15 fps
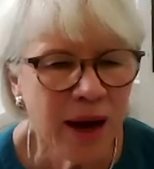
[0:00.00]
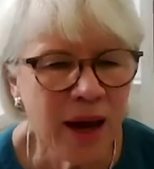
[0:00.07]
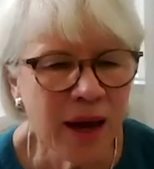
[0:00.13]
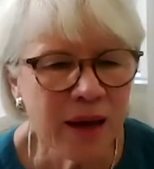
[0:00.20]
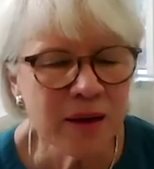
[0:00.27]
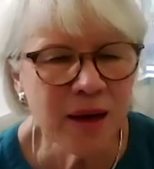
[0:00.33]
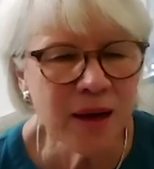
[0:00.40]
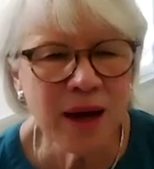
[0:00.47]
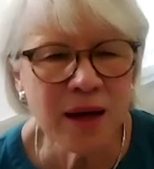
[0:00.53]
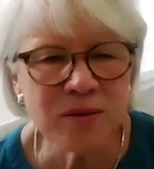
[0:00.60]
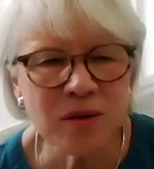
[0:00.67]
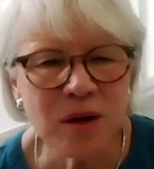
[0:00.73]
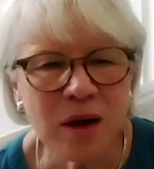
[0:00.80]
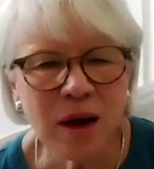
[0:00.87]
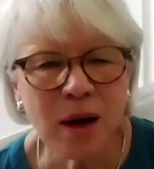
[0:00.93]
And
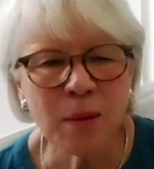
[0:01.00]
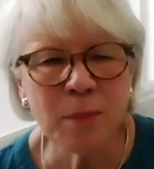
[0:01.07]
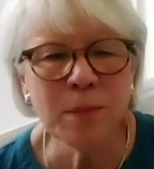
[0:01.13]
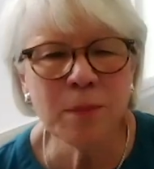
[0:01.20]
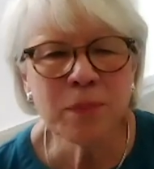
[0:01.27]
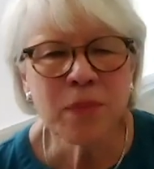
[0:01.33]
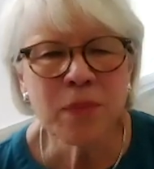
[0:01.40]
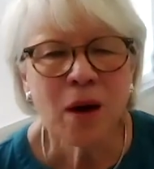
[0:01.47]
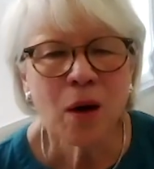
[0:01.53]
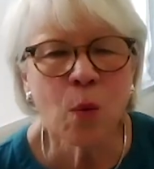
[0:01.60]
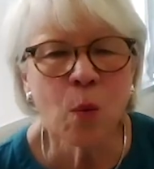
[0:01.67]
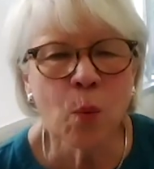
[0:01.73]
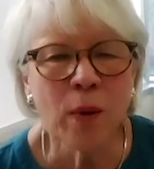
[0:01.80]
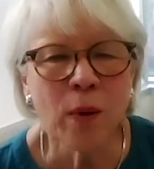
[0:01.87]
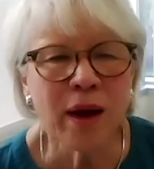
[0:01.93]
yet, um,
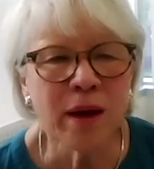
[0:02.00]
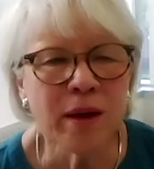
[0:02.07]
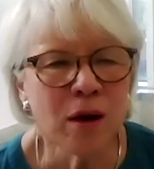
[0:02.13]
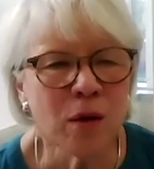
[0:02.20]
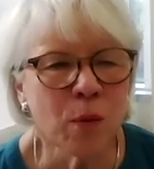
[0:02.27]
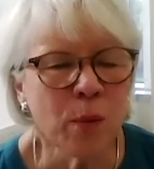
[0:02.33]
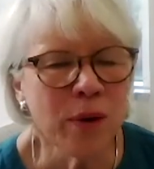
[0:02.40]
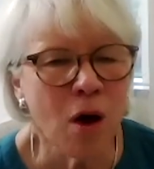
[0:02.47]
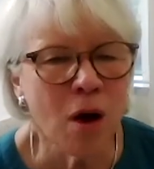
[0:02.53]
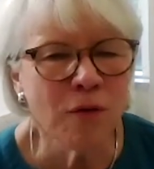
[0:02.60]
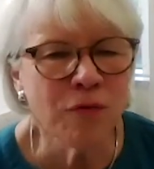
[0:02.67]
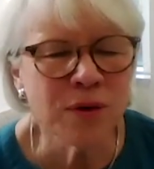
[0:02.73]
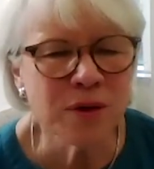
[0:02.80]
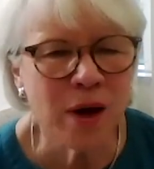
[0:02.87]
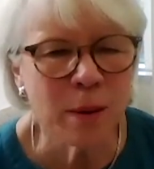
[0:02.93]
w- you know, we
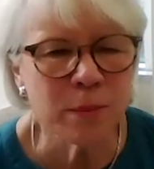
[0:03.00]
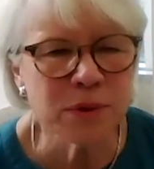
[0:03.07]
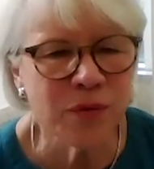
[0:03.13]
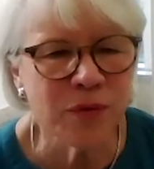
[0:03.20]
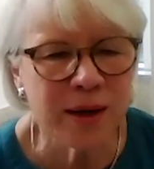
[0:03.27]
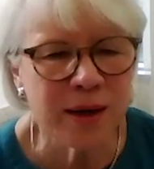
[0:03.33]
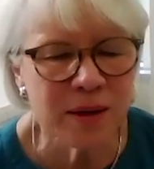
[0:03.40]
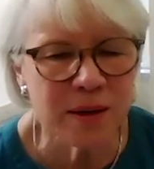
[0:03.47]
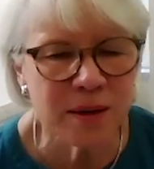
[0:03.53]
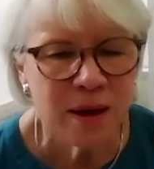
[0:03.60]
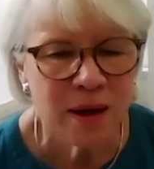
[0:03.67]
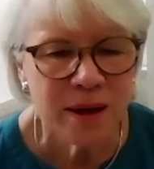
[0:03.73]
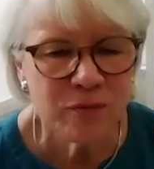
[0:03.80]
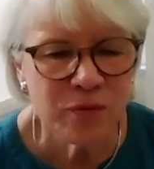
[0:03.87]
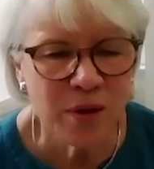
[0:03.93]
oftentimes find it
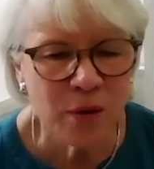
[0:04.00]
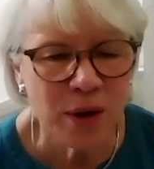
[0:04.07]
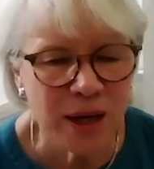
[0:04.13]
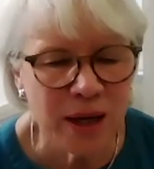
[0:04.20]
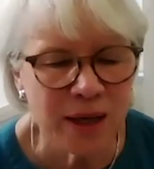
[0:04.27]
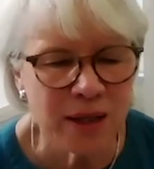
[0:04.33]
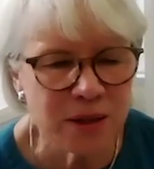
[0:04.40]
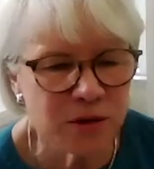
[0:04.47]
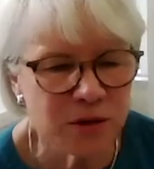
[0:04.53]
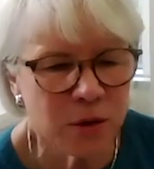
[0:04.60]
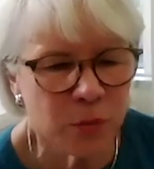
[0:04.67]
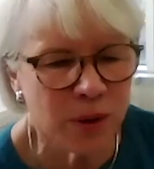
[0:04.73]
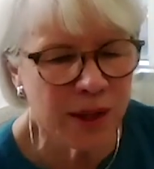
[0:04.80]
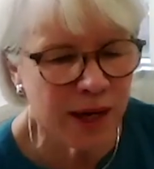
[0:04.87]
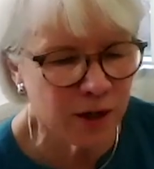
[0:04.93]
very easy
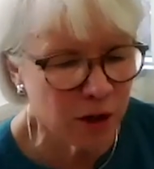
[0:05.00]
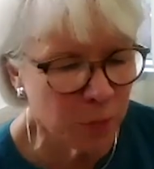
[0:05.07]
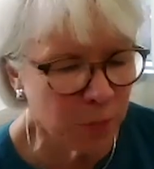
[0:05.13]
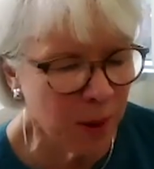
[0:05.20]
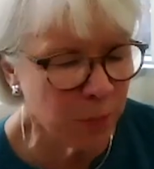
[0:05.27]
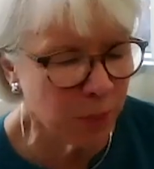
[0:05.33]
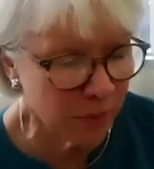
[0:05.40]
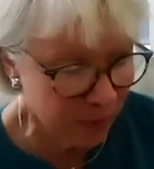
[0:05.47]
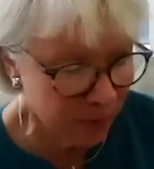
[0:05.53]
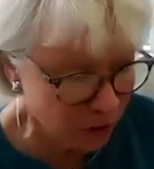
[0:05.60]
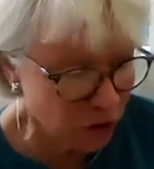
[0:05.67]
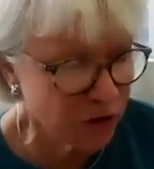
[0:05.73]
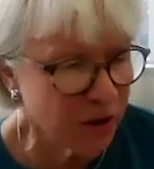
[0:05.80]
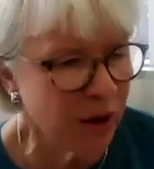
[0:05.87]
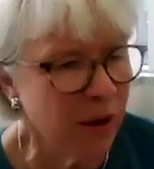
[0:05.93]
to relate to people
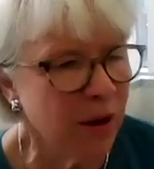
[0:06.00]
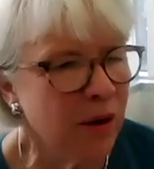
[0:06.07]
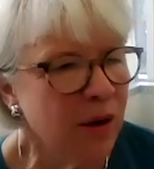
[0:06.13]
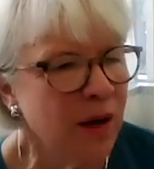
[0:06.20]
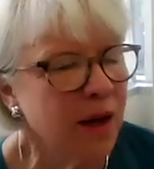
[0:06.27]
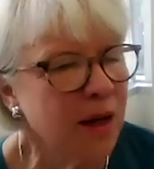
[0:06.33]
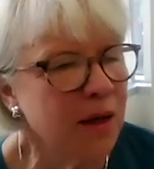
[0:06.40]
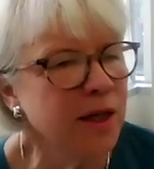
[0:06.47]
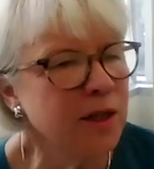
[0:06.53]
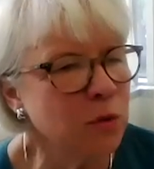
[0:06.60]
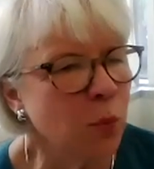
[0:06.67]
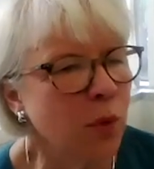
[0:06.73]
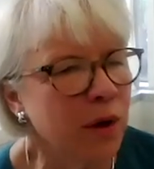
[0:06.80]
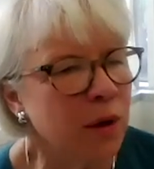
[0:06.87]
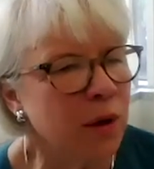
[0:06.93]
that share at
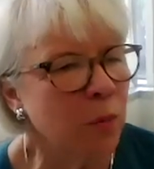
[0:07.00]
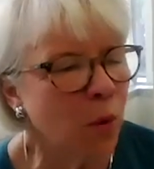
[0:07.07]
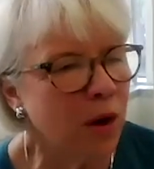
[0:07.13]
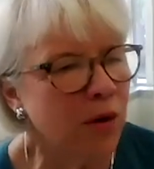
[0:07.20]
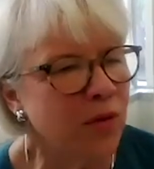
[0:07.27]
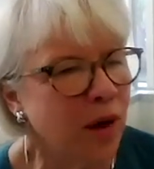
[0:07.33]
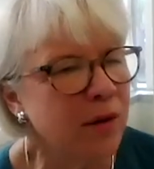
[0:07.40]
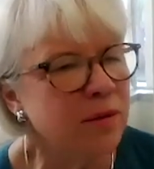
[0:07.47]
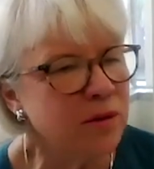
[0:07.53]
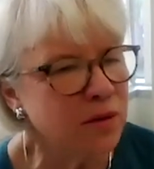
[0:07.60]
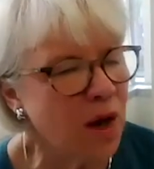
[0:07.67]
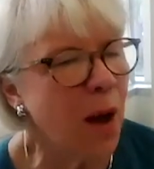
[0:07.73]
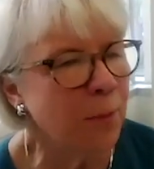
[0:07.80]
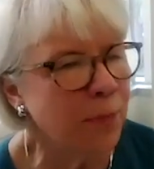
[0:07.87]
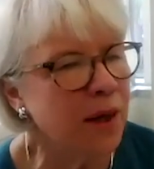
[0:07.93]
least one or more of our
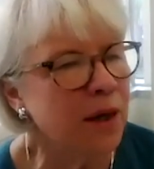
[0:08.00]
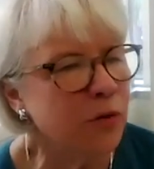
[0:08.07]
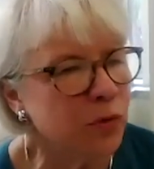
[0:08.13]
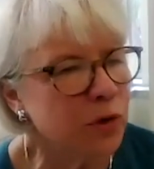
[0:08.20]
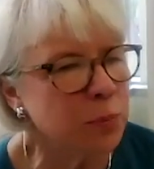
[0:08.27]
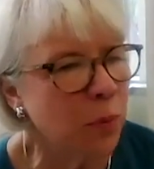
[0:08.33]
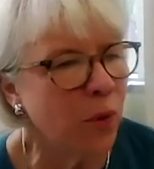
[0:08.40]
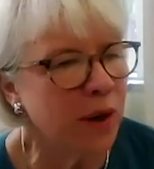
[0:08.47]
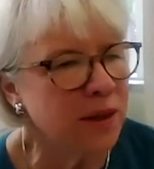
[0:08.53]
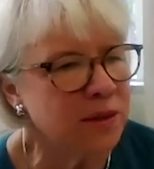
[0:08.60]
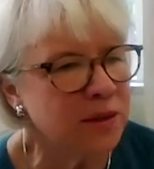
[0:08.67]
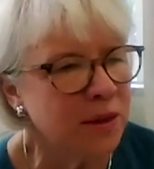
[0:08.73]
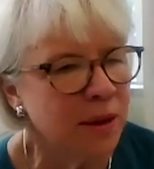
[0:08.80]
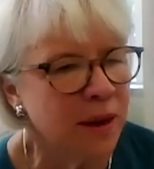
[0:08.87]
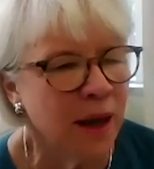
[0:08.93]
top interest
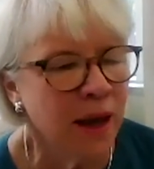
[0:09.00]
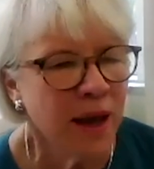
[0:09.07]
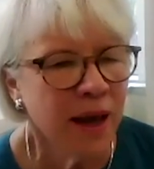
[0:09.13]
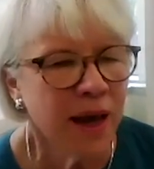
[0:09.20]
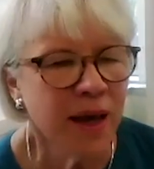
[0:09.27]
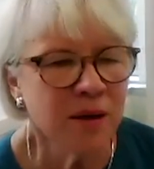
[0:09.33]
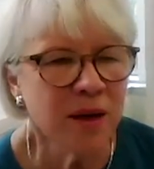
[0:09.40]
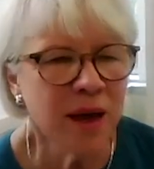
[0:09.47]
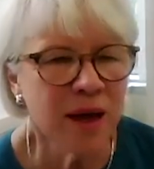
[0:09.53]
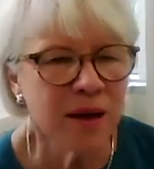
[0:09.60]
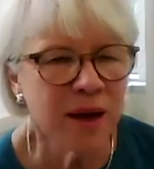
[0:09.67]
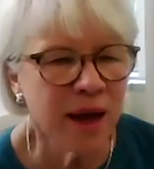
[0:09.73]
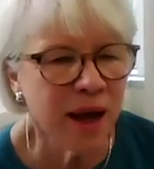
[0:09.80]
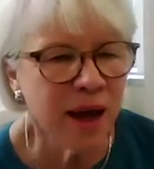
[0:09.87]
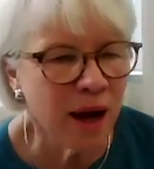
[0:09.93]
points. And
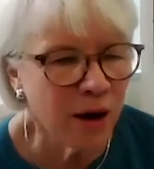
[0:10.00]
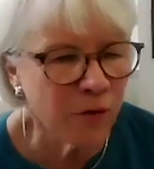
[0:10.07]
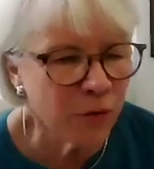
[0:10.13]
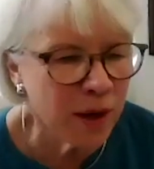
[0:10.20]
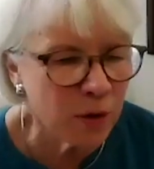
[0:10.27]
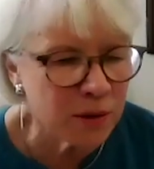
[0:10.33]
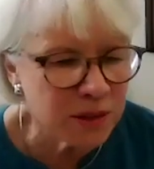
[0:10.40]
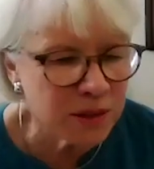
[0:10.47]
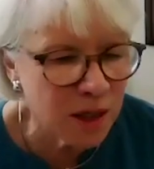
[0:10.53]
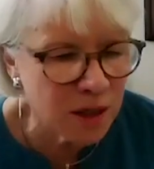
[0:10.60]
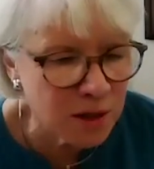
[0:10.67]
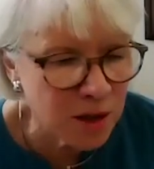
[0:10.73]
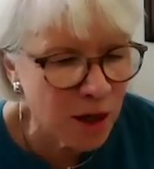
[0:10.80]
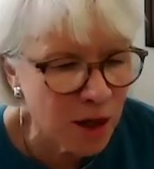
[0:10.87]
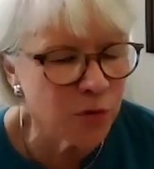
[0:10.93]
yet, every
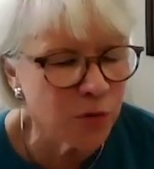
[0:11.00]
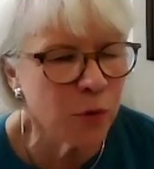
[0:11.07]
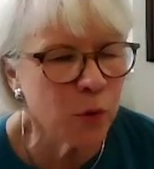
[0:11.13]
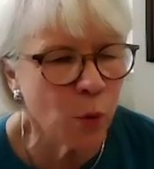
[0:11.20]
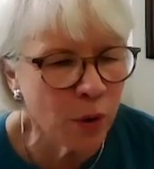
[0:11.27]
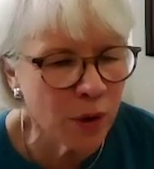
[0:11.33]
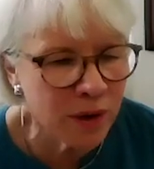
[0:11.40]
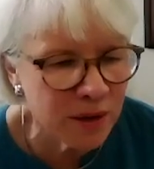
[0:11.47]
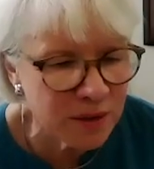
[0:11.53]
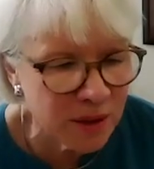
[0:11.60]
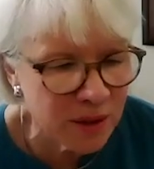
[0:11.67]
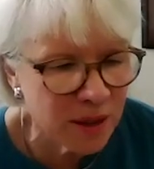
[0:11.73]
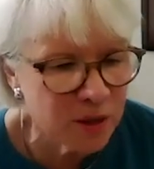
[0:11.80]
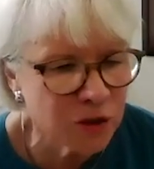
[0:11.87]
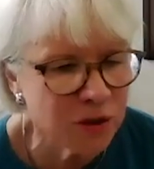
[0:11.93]
successful
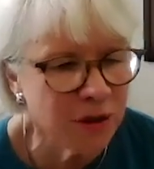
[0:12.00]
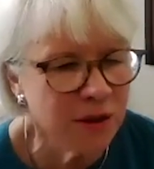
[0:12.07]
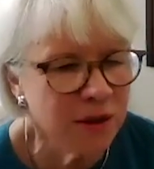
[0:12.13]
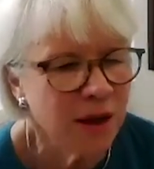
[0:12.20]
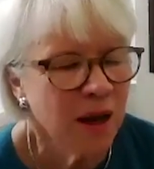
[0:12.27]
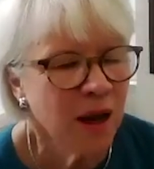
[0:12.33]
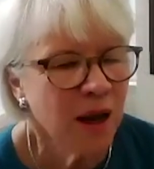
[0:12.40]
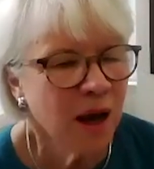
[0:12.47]
organization